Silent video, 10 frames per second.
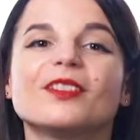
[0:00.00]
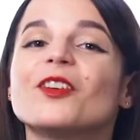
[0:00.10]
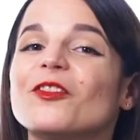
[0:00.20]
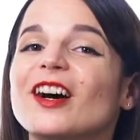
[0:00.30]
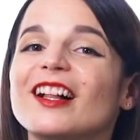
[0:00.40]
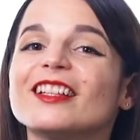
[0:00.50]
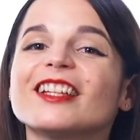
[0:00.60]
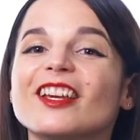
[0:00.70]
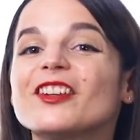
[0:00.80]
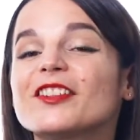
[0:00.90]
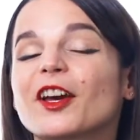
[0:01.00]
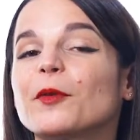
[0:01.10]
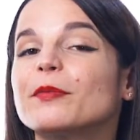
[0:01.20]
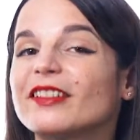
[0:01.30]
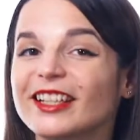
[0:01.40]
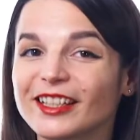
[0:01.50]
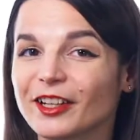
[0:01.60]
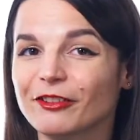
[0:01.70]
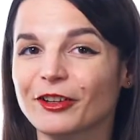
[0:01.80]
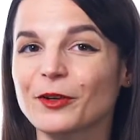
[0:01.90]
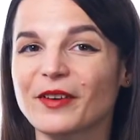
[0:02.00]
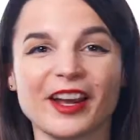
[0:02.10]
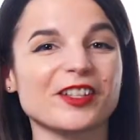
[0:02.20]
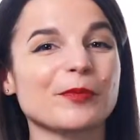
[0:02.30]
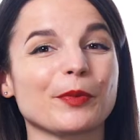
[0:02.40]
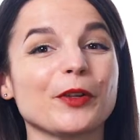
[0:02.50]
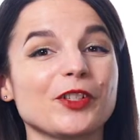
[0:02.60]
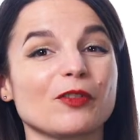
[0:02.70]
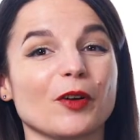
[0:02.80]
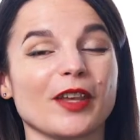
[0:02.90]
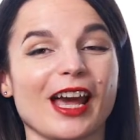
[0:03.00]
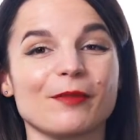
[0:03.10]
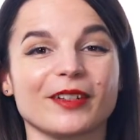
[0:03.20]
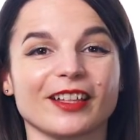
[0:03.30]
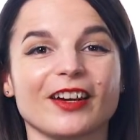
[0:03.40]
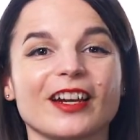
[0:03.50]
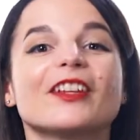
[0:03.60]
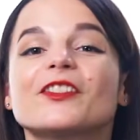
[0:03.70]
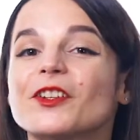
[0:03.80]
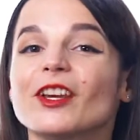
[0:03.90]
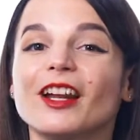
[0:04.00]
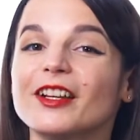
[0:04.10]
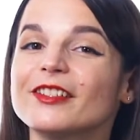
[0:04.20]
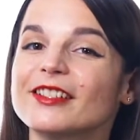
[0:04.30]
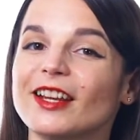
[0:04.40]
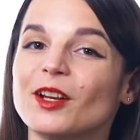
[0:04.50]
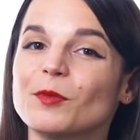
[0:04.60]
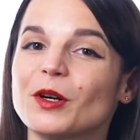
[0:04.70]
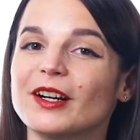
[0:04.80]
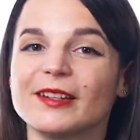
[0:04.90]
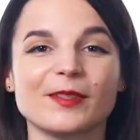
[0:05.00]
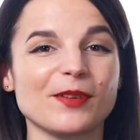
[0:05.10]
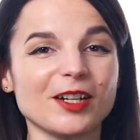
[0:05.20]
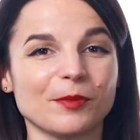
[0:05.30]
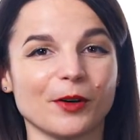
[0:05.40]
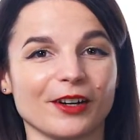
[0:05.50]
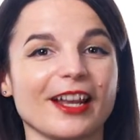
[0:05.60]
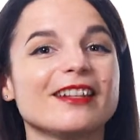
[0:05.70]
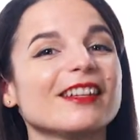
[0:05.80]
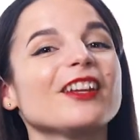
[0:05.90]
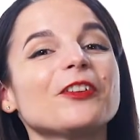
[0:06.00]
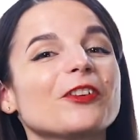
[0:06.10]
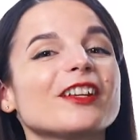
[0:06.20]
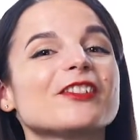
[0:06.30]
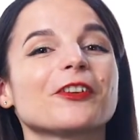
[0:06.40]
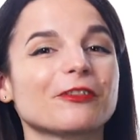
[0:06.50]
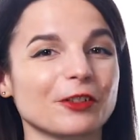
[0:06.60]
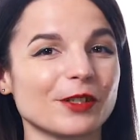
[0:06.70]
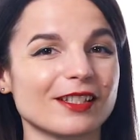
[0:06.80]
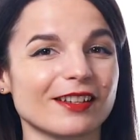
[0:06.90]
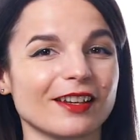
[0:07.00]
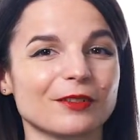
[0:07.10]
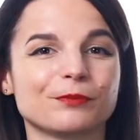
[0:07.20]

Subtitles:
Well, here's a completely free way to boost your vocabulary so you can understand more, speak more, and increase your fluency.